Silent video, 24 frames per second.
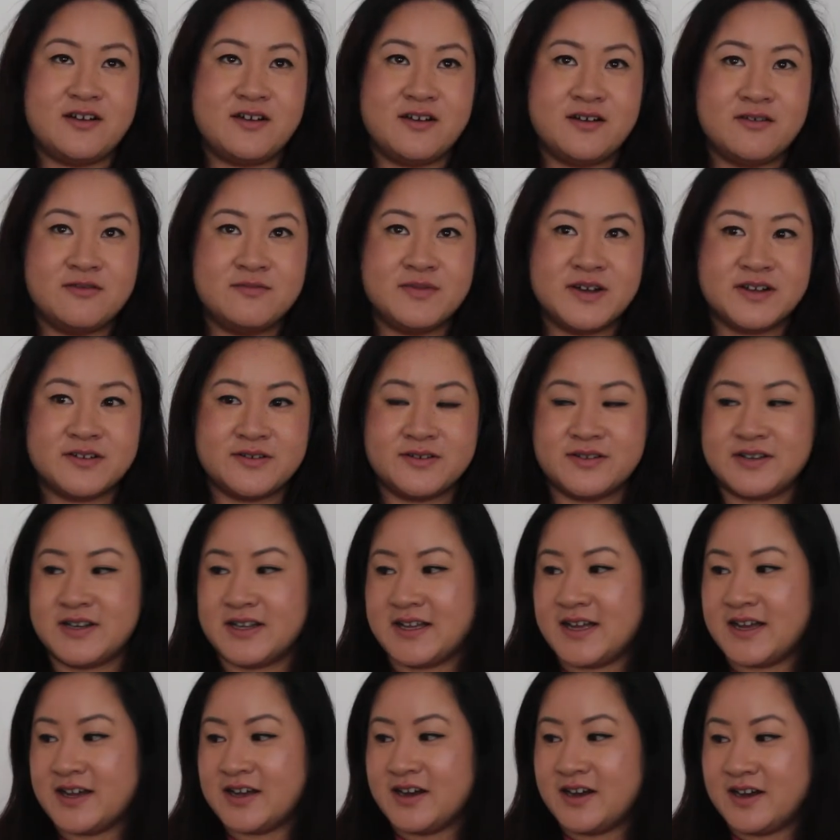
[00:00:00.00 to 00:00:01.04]
oh my God,
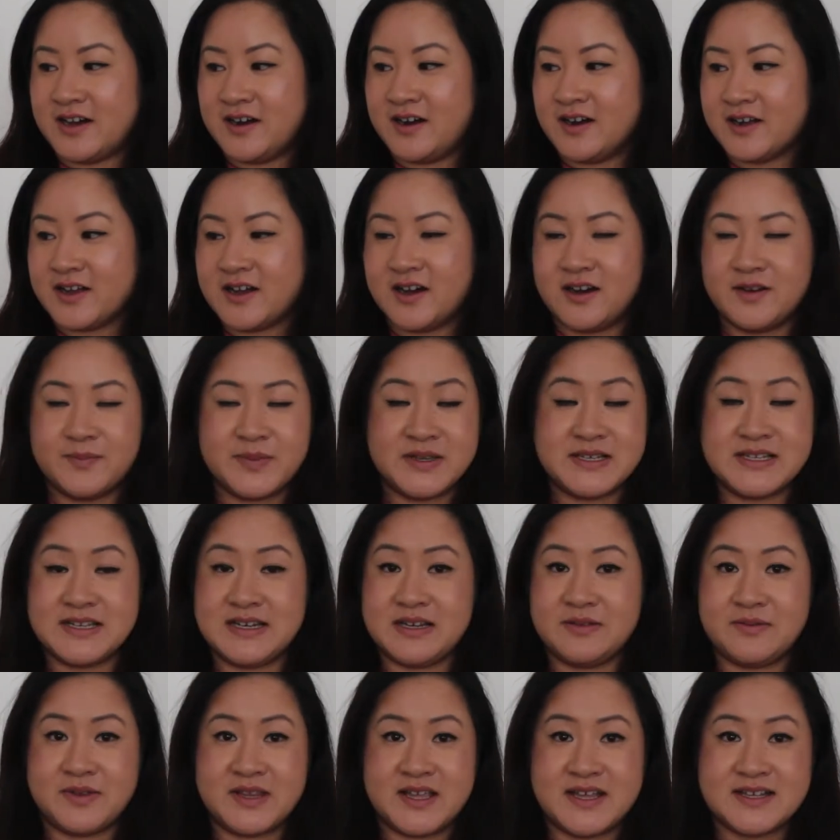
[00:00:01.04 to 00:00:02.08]
like I can't be
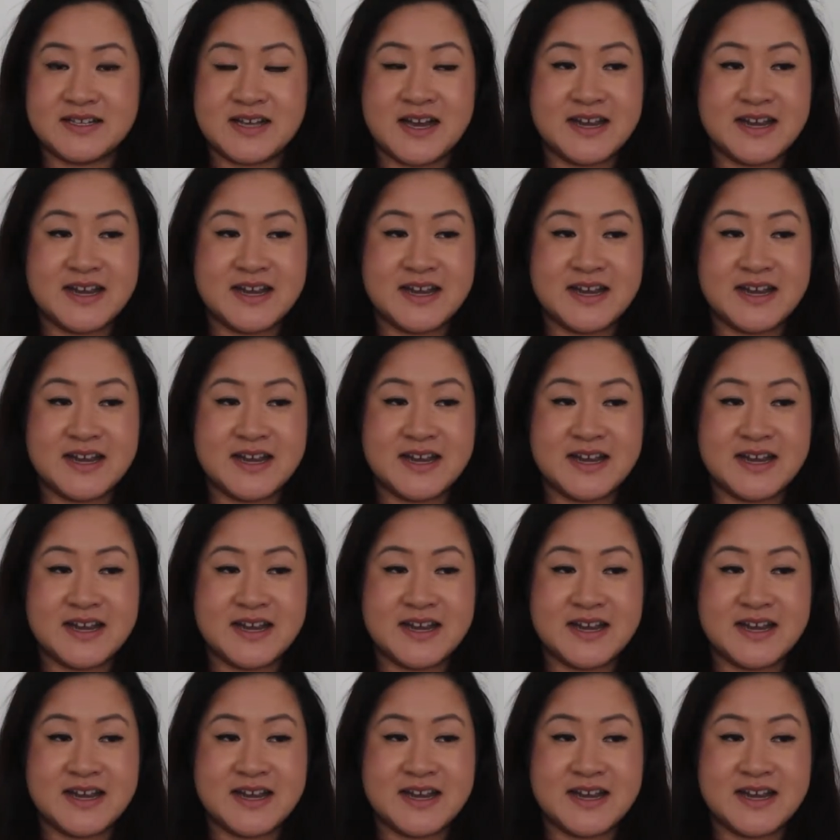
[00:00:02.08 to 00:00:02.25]
dealing with this.